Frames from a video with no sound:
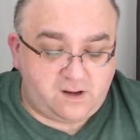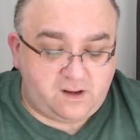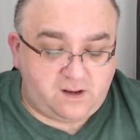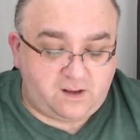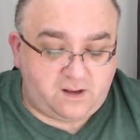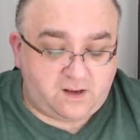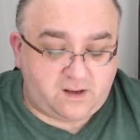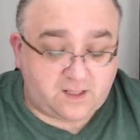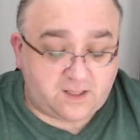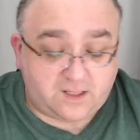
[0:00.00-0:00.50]

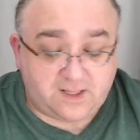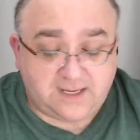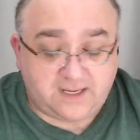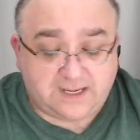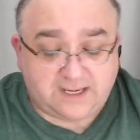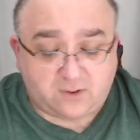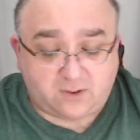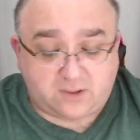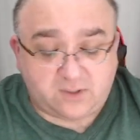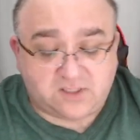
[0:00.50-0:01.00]
I cleared
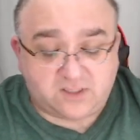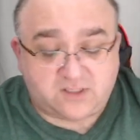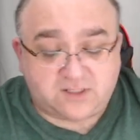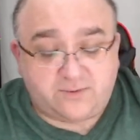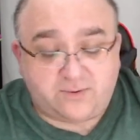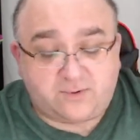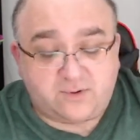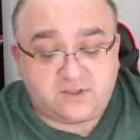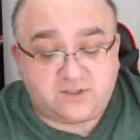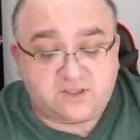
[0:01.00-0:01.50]
out all the
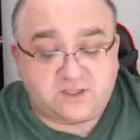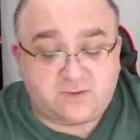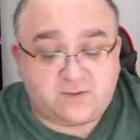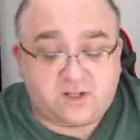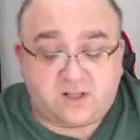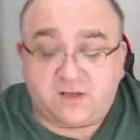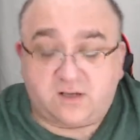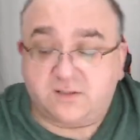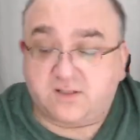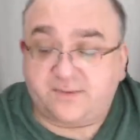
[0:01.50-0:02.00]
cyborgs that were
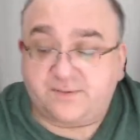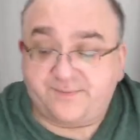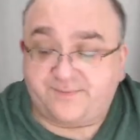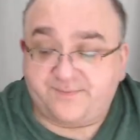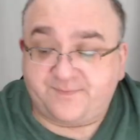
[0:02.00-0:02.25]
close.